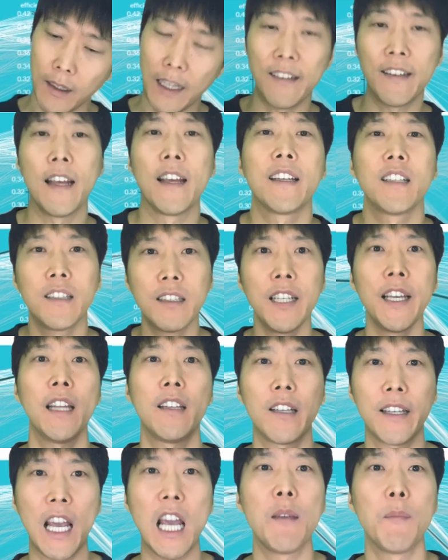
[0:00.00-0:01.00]
Let's say create
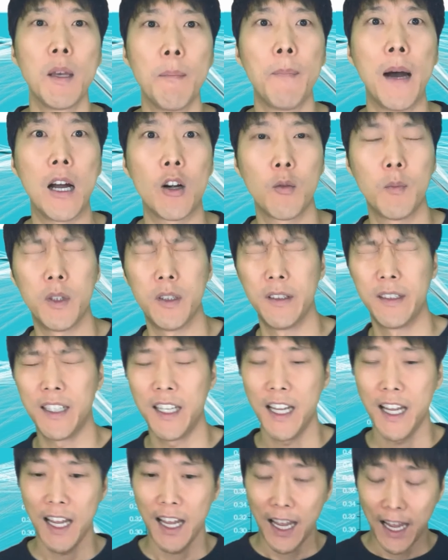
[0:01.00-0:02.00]
a game environment,
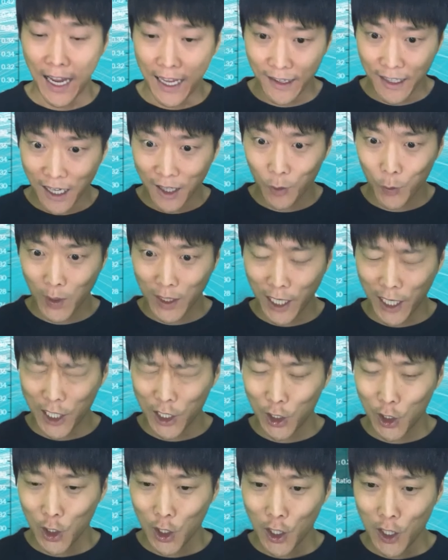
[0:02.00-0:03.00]
and then we
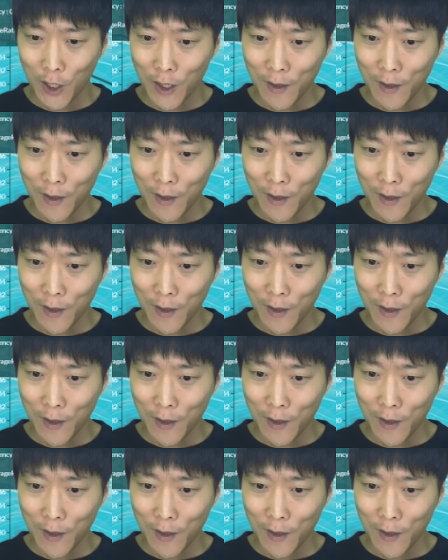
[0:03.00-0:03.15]
can